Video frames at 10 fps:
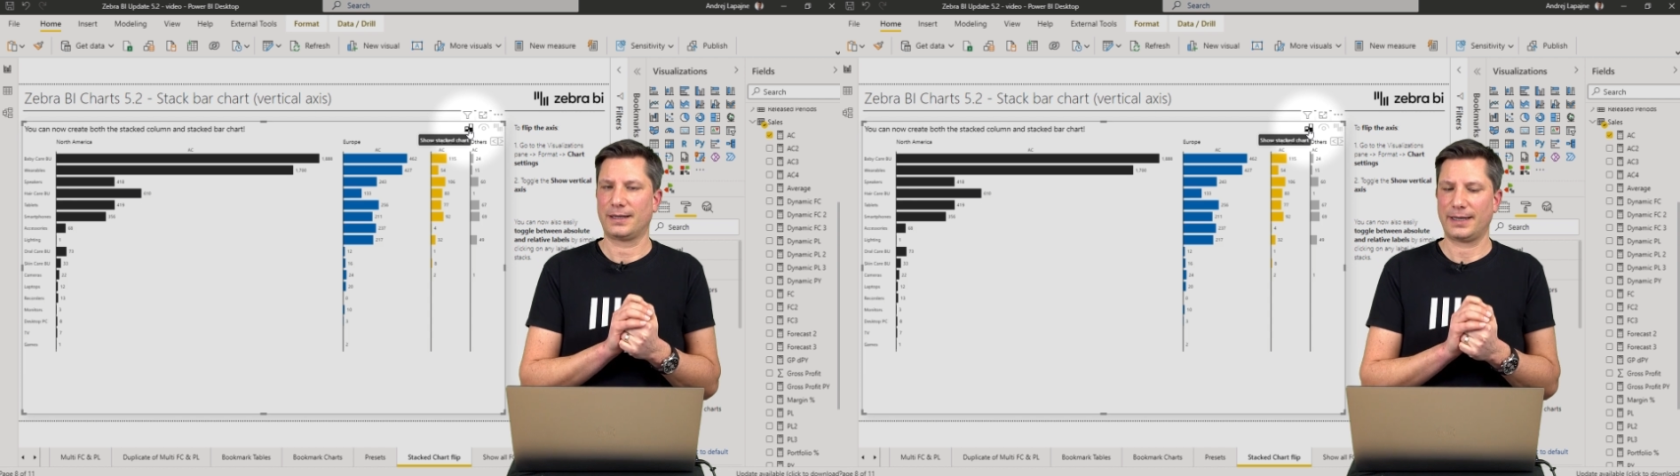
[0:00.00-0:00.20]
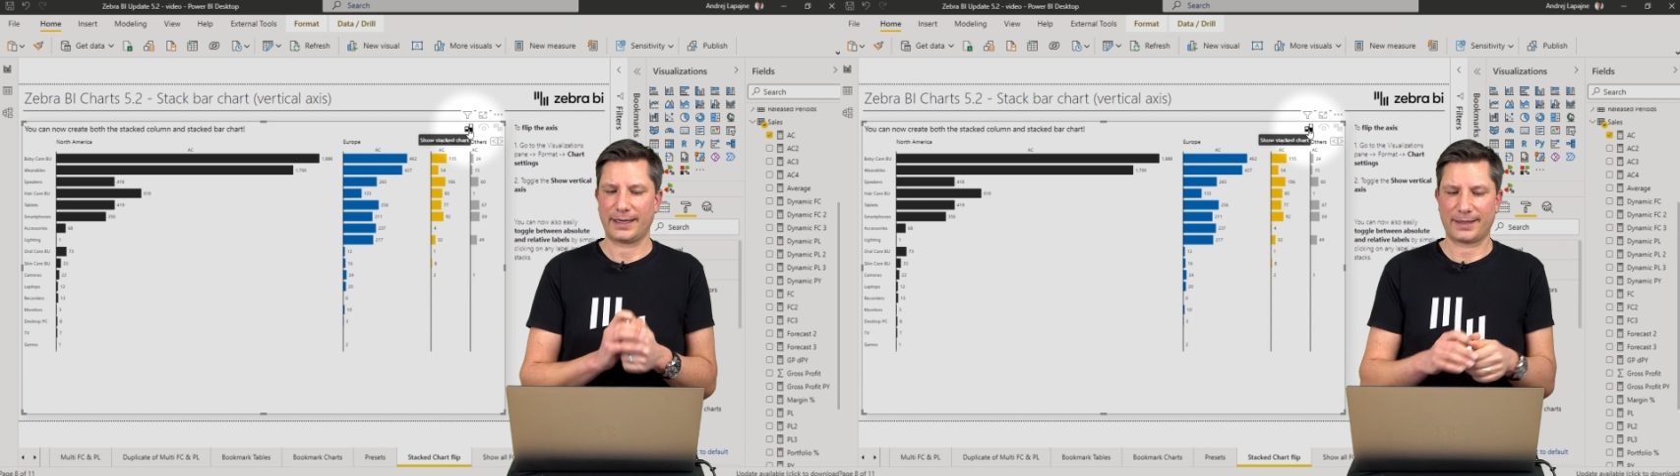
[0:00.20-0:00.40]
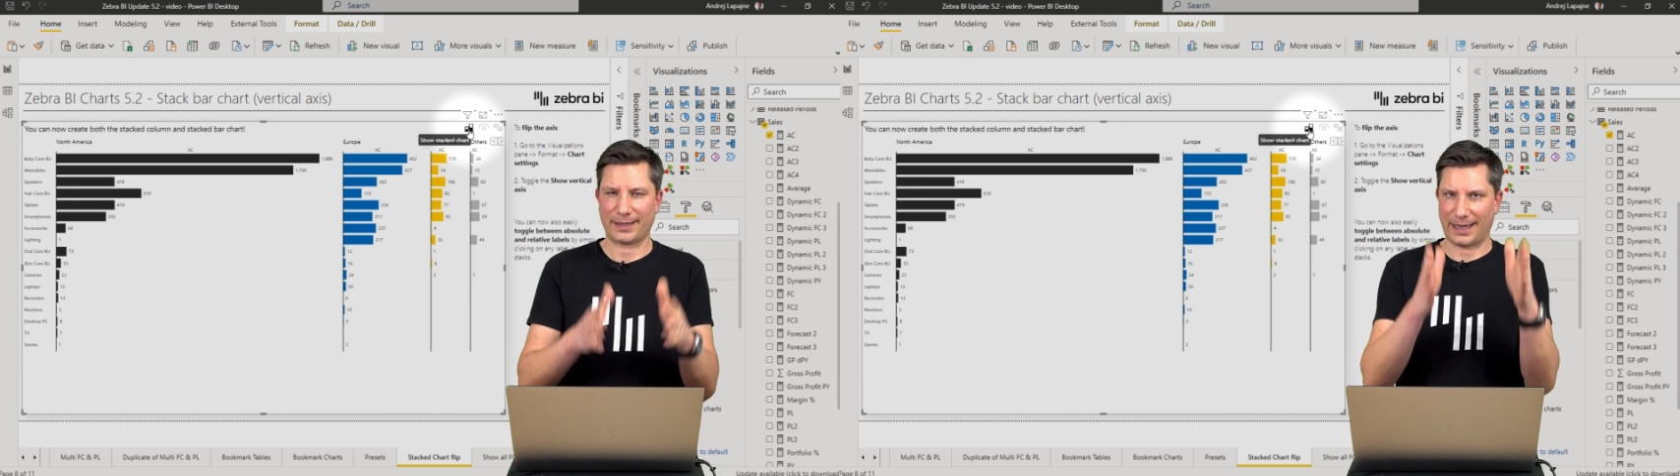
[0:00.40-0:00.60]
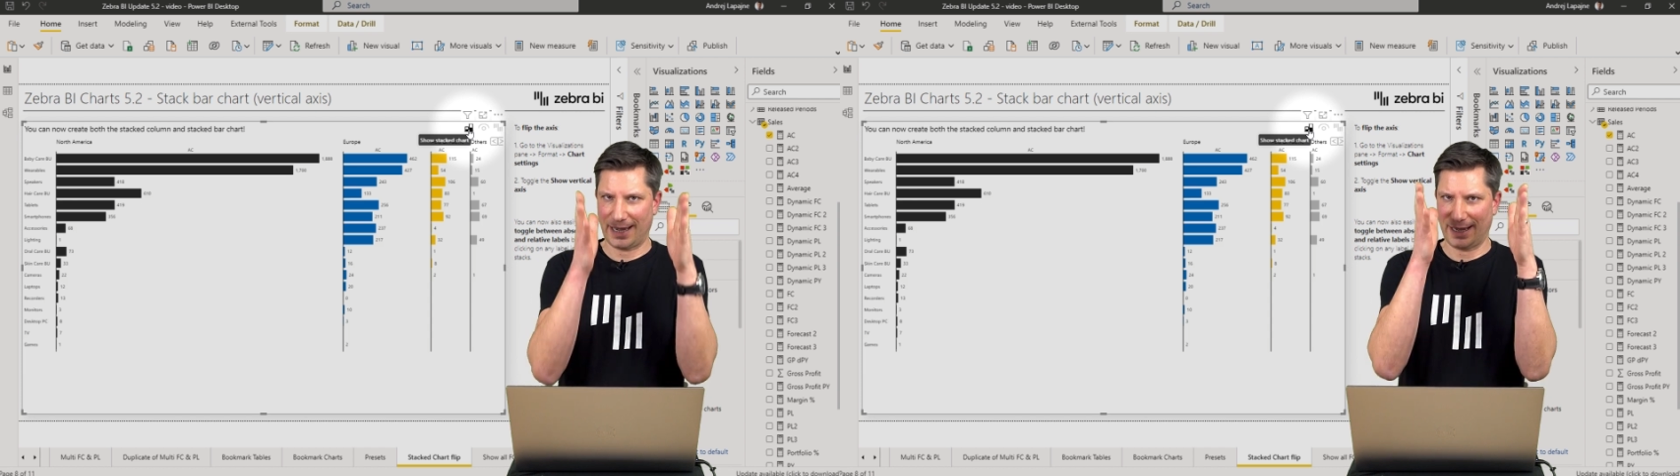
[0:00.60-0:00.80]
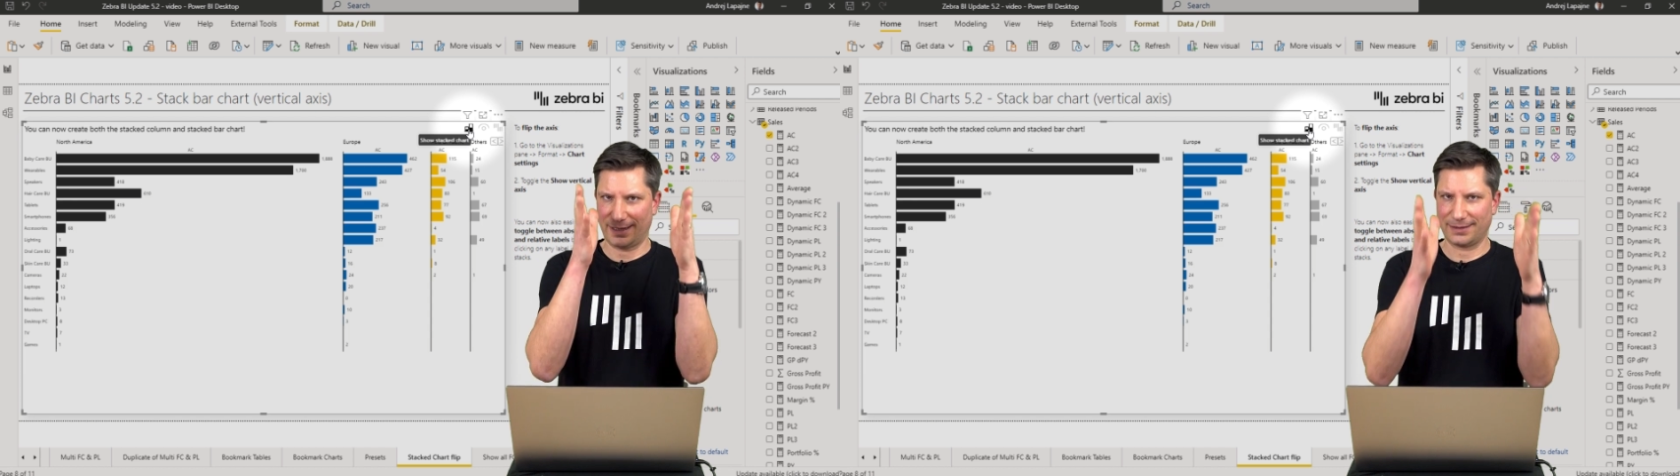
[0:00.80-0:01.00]
Click
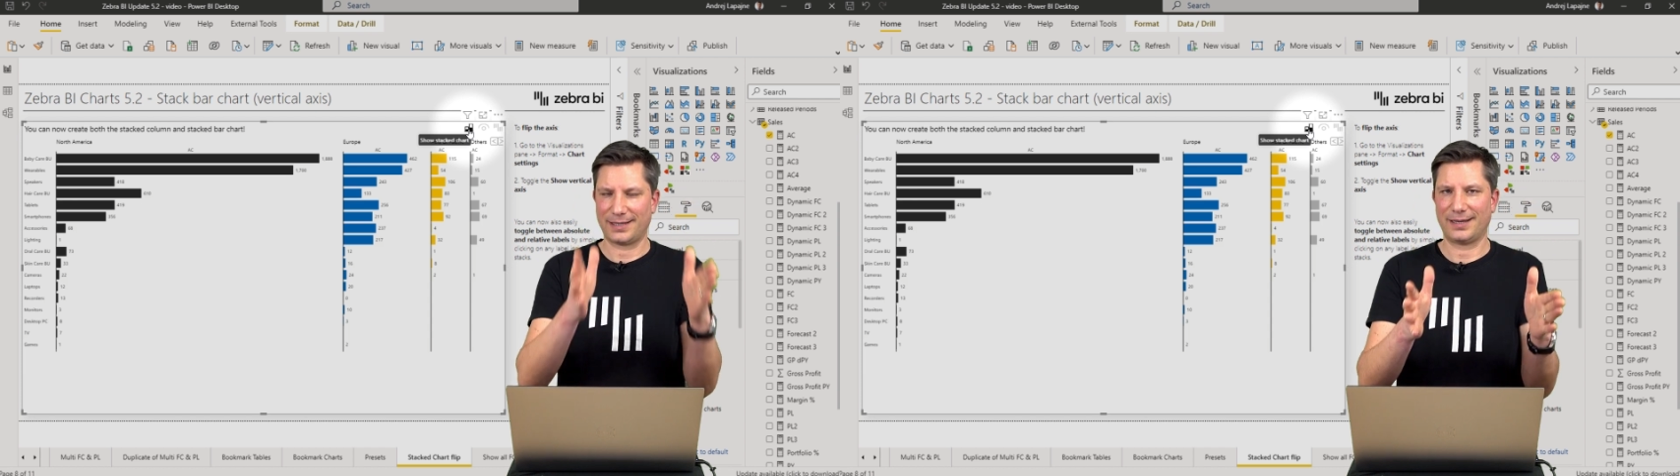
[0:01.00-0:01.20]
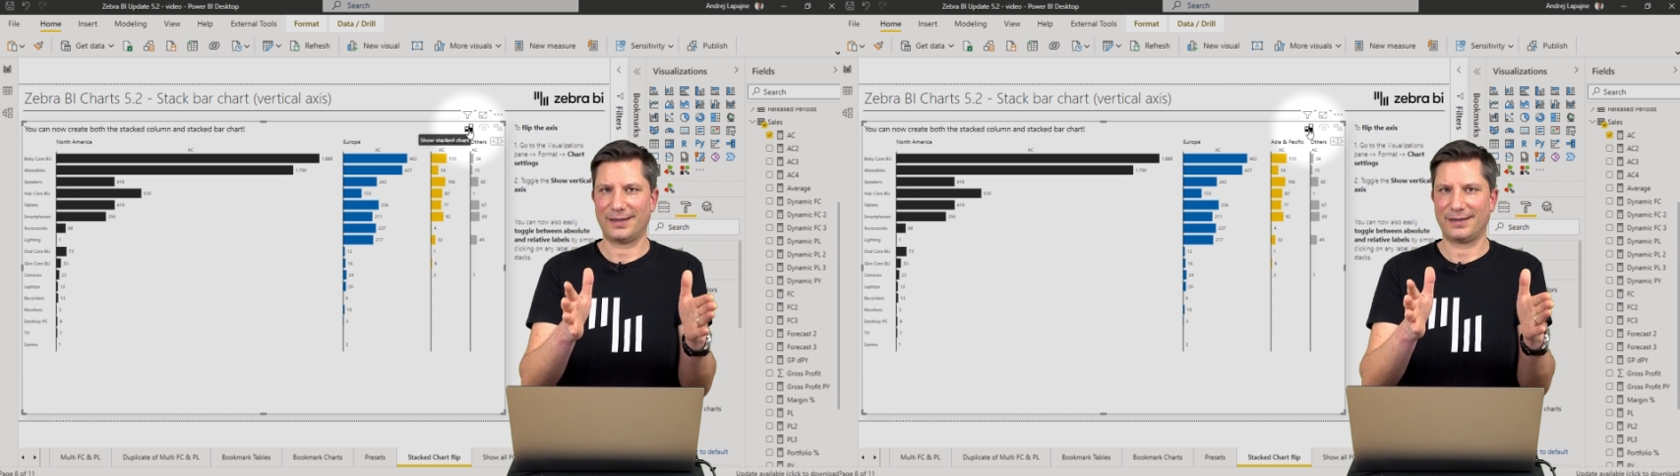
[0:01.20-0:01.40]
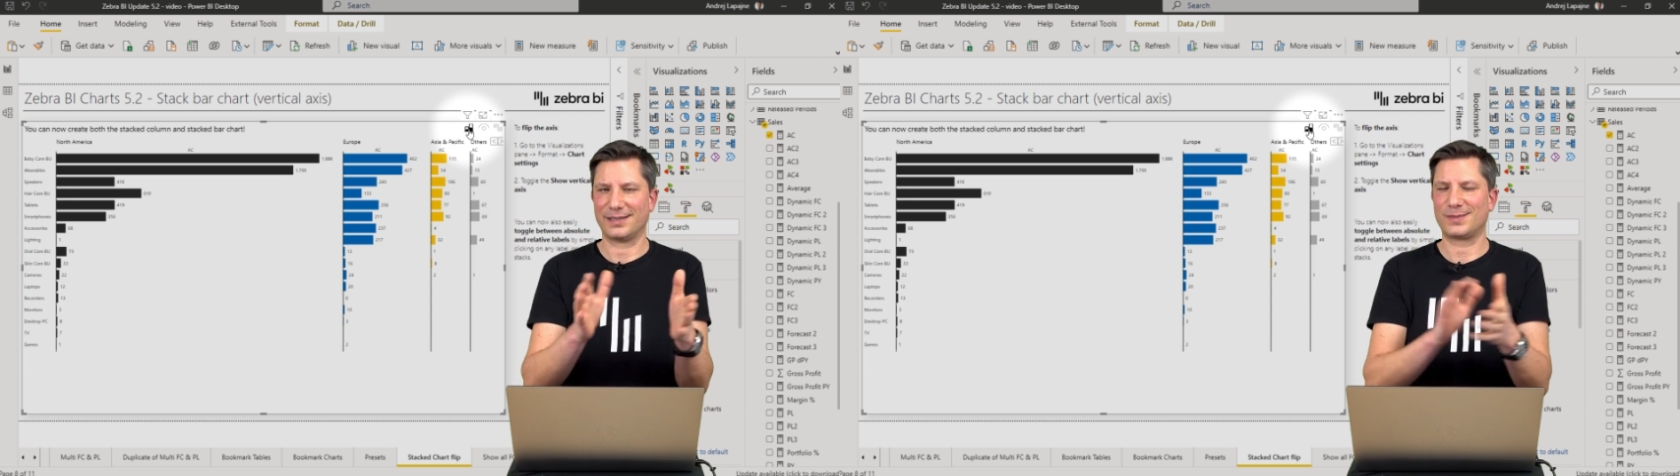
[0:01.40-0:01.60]
and the